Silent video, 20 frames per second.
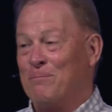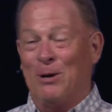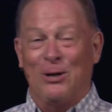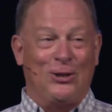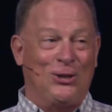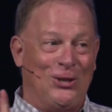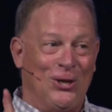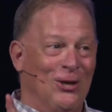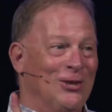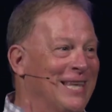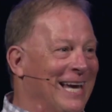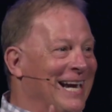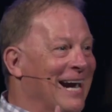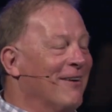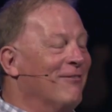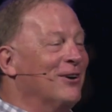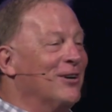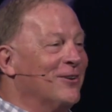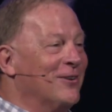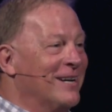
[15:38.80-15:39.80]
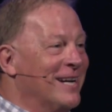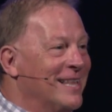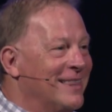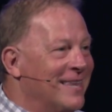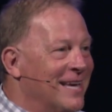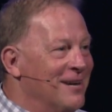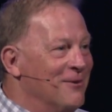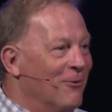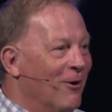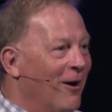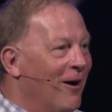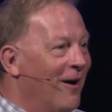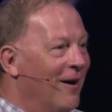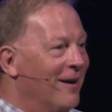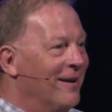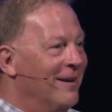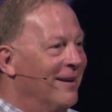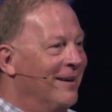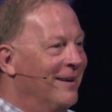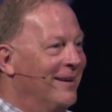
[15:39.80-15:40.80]
But should they ever do anything
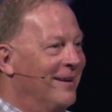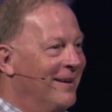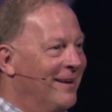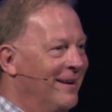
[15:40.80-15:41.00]
wrong?